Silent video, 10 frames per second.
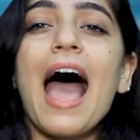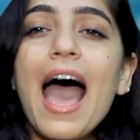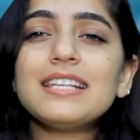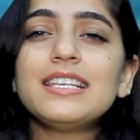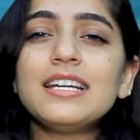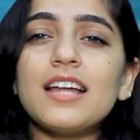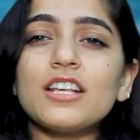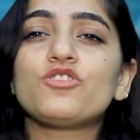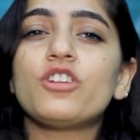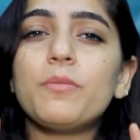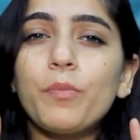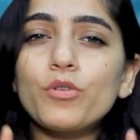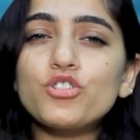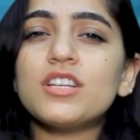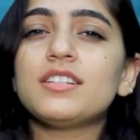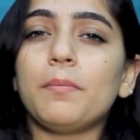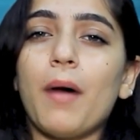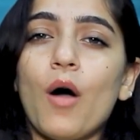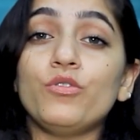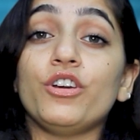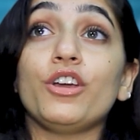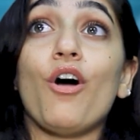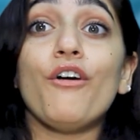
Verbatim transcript: as the industry pushes the boundary